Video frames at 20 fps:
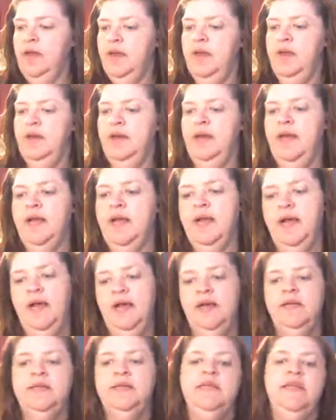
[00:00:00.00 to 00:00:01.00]
And I
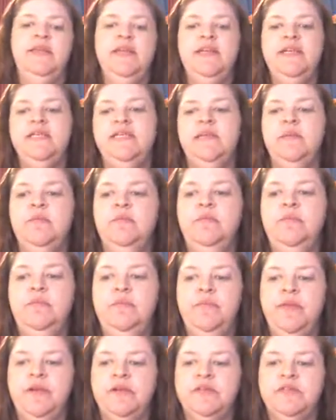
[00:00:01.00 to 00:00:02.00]
got these.
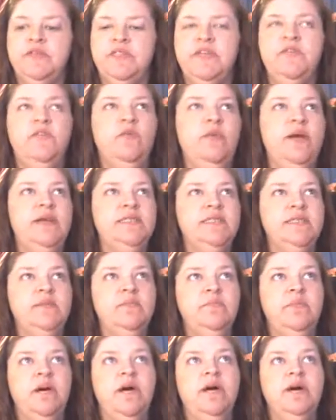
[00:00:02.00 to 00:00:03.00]
there's several ways to
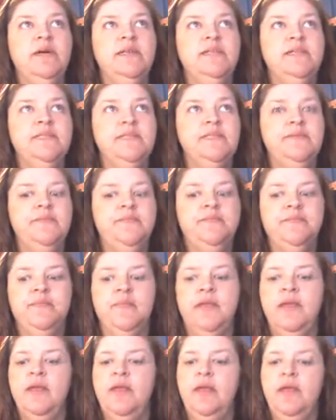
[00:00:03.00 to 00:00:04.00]
emboss
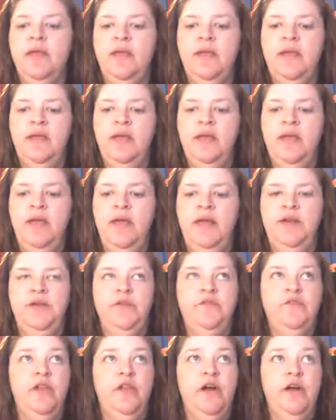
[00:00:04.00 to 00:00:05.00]
and
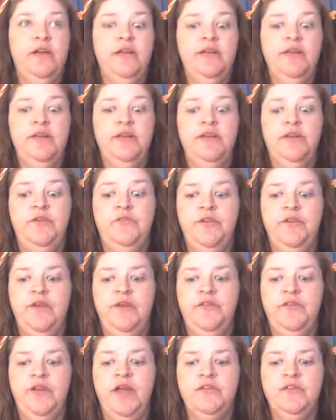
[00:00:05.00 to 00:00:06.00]
do flocking. You can do
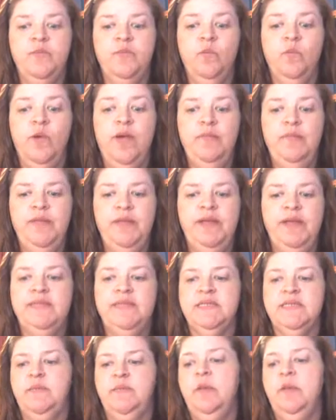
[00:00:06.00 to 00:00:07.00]
flock if you got some wet
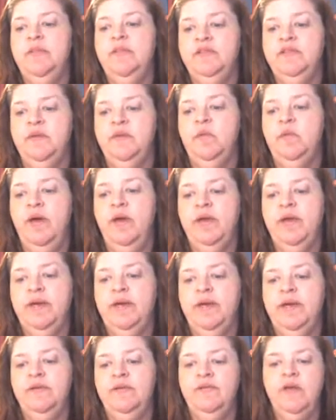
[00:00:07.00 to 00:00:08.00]
pins, and I'm hoping these will be wet
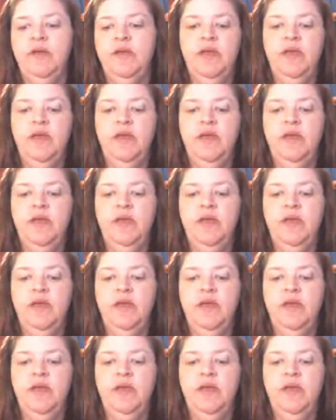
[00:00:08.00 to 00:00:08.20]
enough.